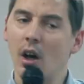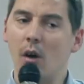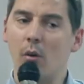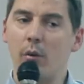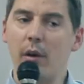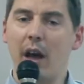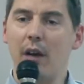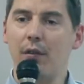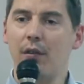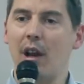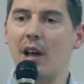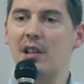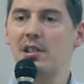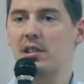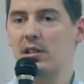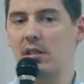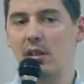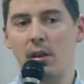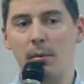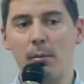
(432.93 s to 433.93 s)
We have
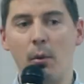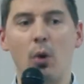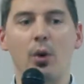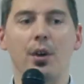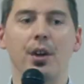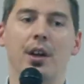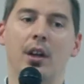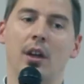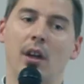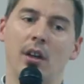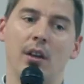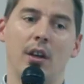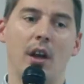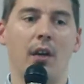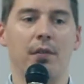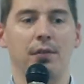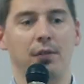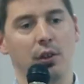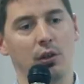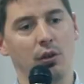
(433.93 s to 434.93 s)
classes in the morning, in the
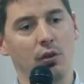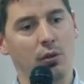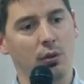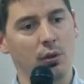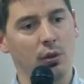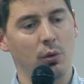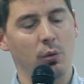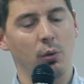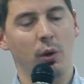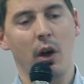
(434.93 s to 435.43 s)
afternoon.